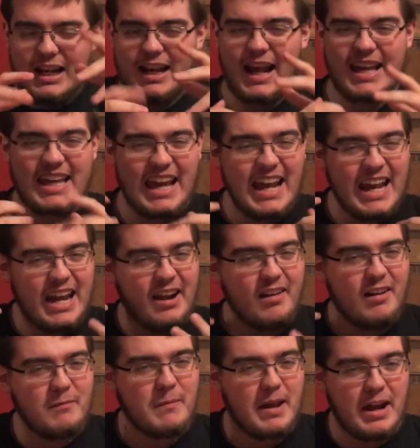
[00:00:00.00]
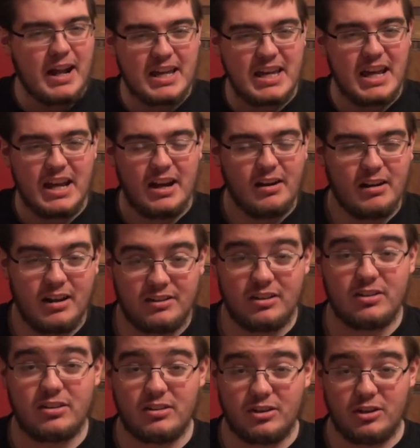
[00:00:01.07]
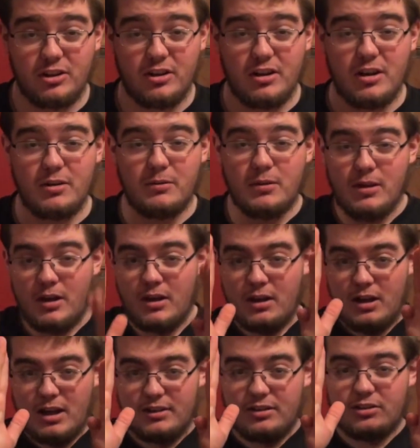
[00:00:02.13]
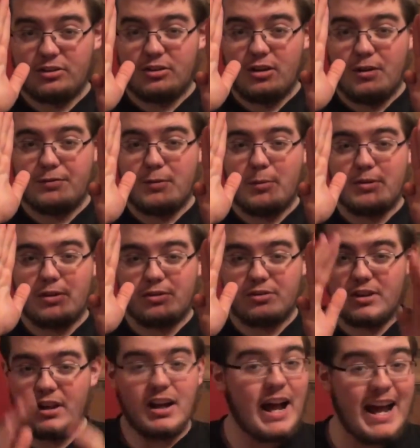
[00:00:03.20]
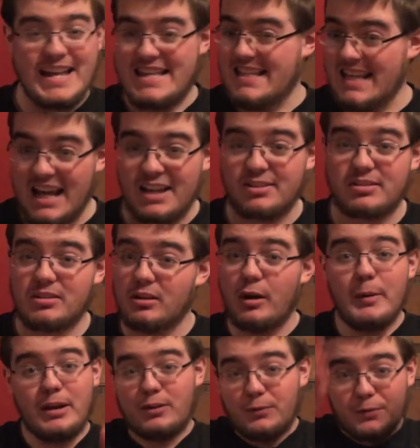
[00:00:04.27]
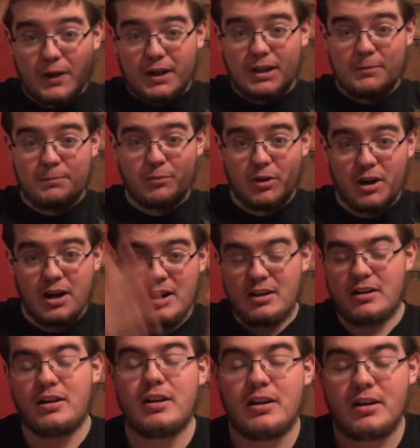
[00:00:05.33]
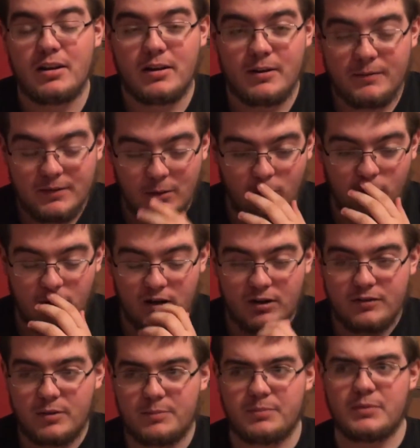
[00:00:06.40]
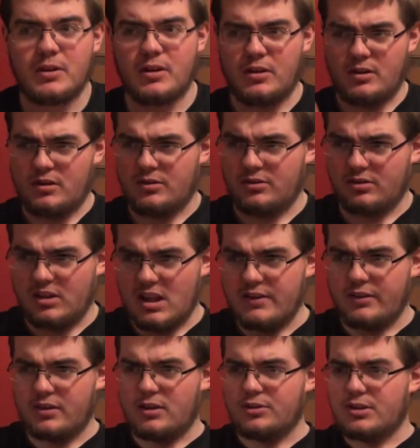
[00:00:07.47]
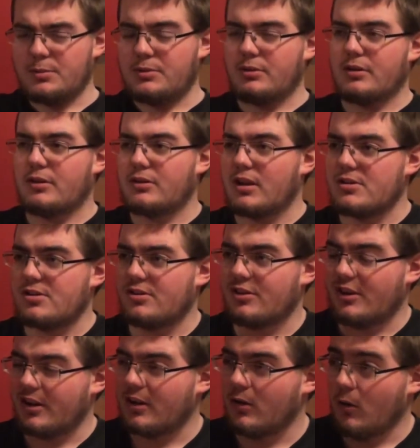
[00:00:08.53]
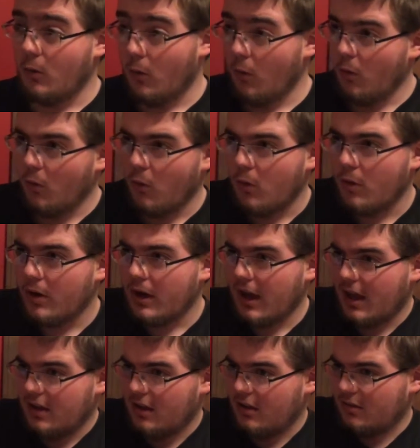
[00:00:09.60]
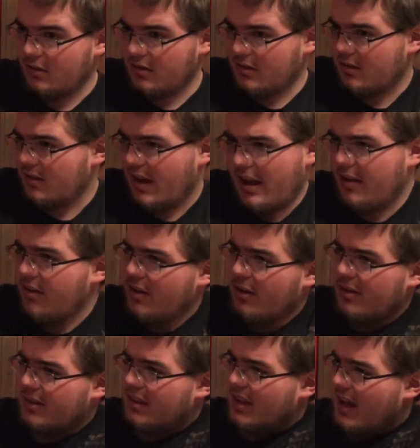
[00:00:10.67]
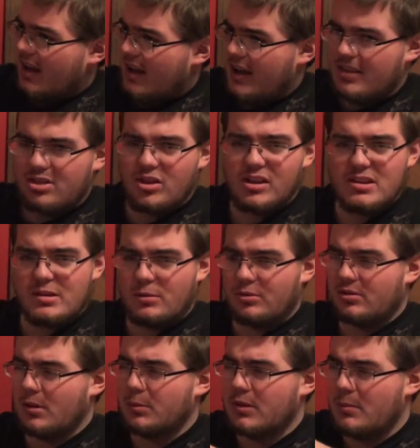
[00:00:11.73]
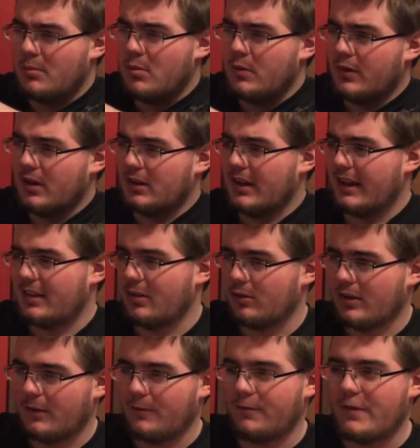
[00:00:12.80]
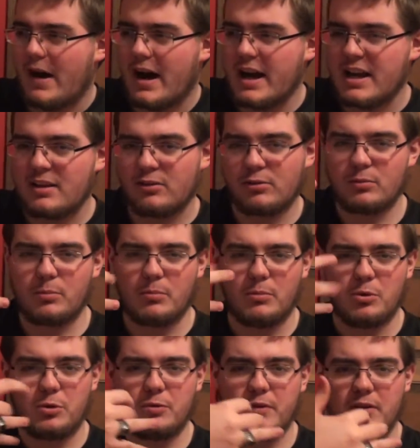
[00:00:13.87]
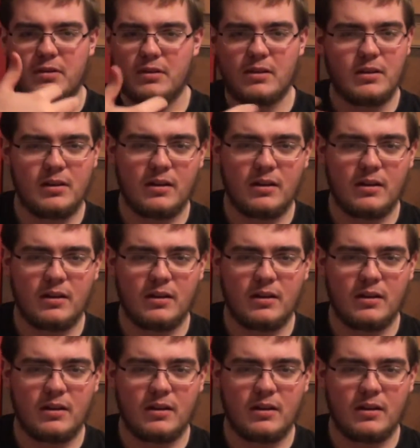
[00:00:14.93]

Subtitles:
I can't hear it, man. I can't hear it. Is this good? Is this good from what you're seeing? I guess so. It's fucking bright. And one of them, Steven, goes up to her and touches. It's like, ooh, and I don't know. I thought there was something moving, like there's like vines moving.